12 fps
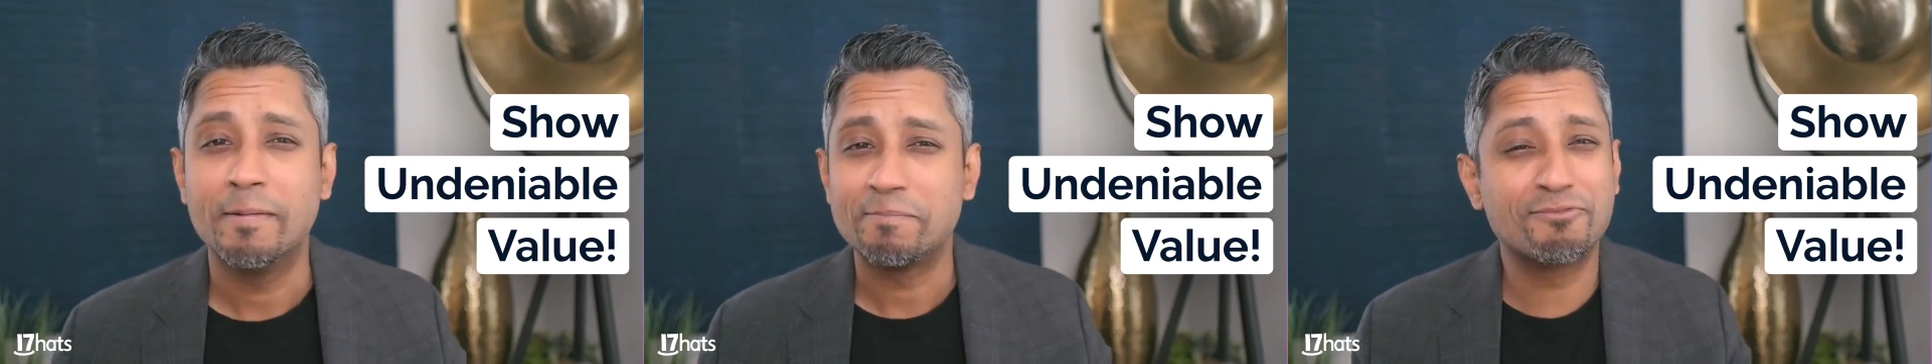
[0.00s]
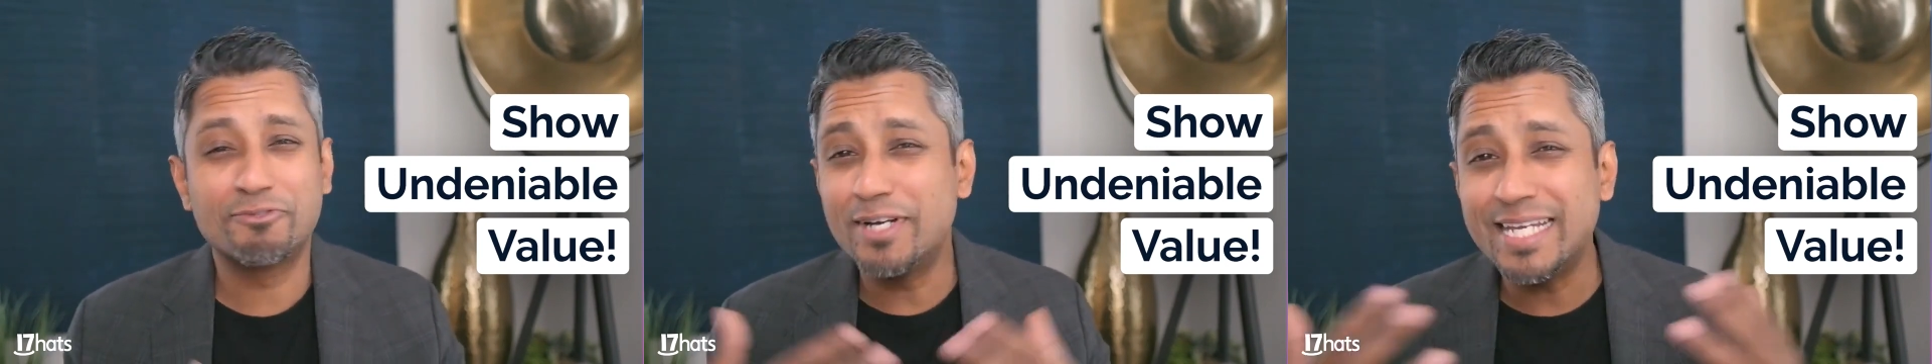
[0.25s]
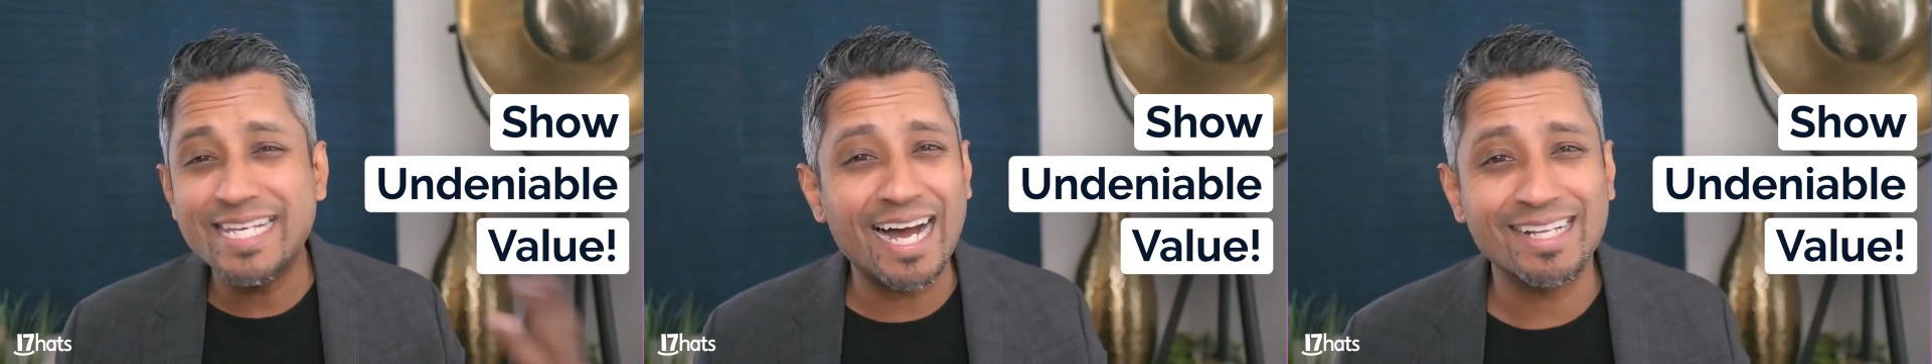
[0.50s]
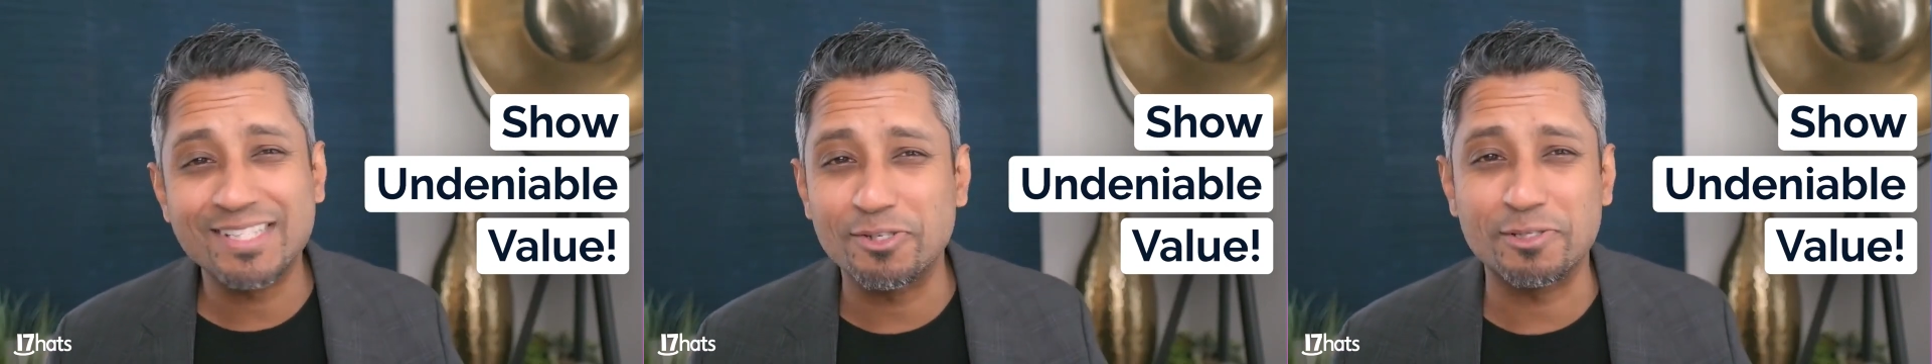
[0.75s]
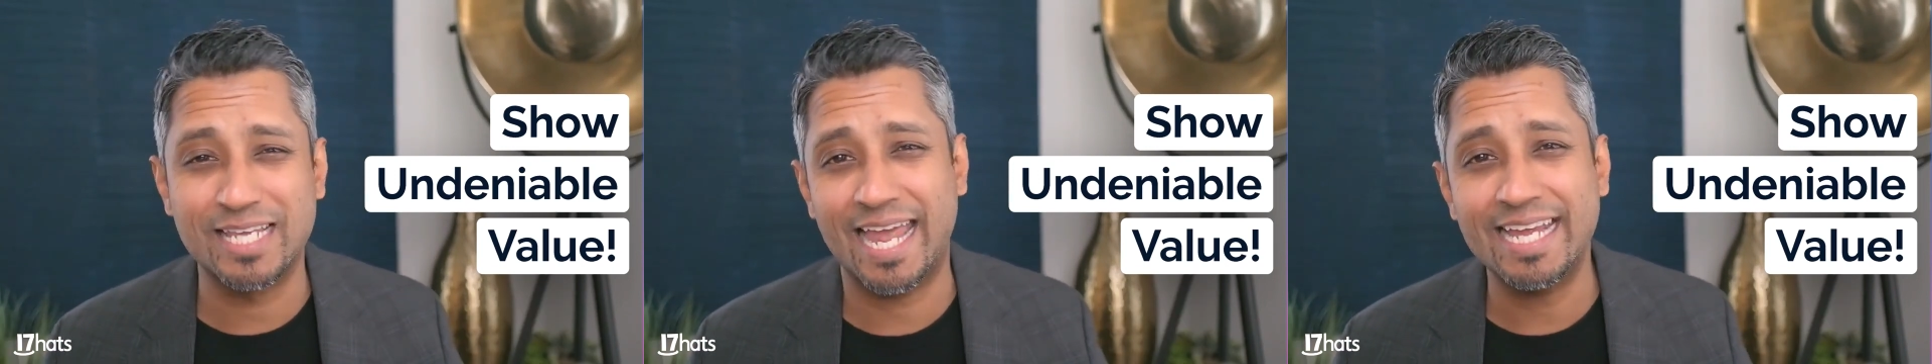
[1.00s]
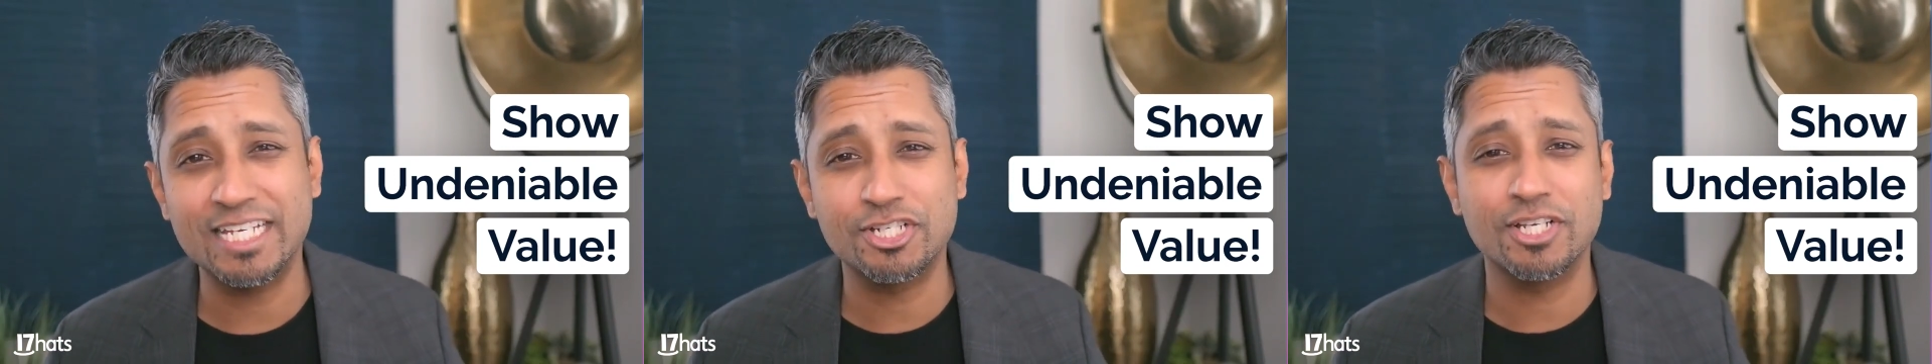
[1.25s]
free
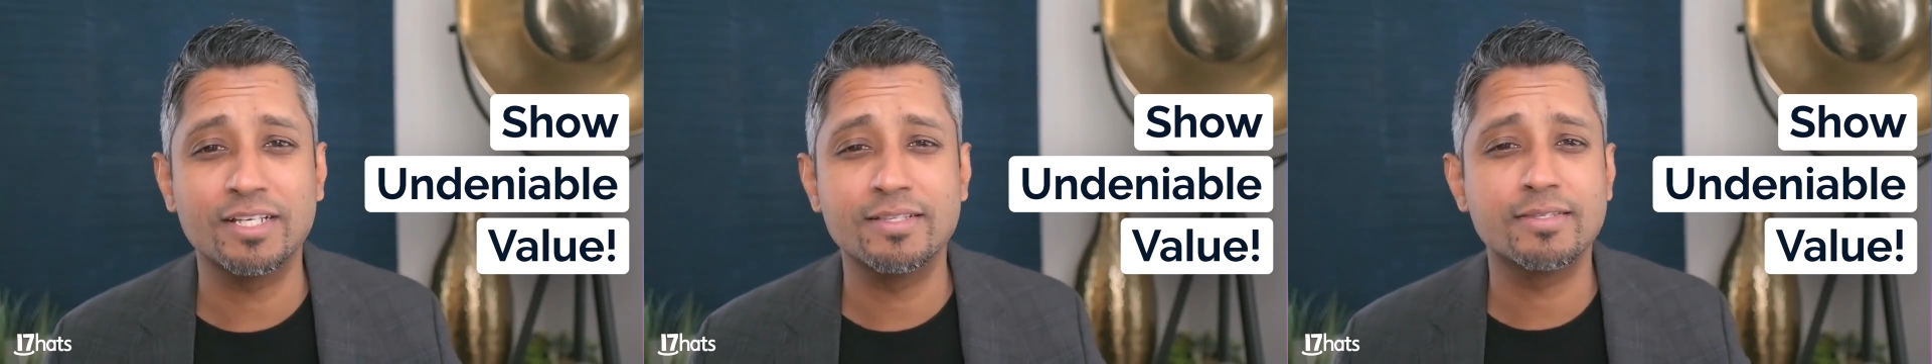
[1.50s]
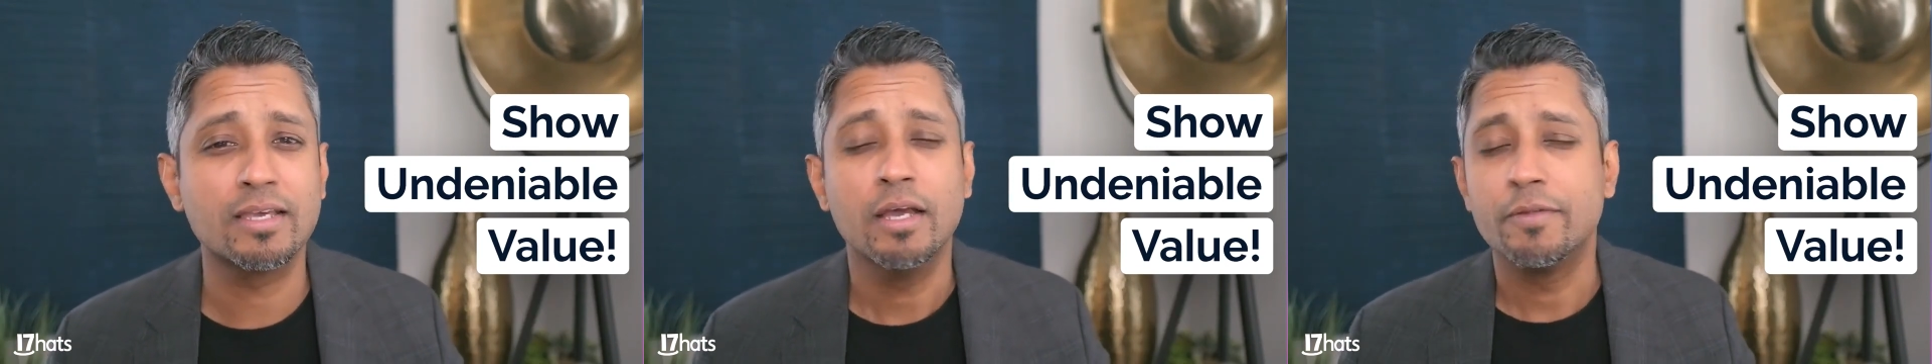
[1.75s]
consultations.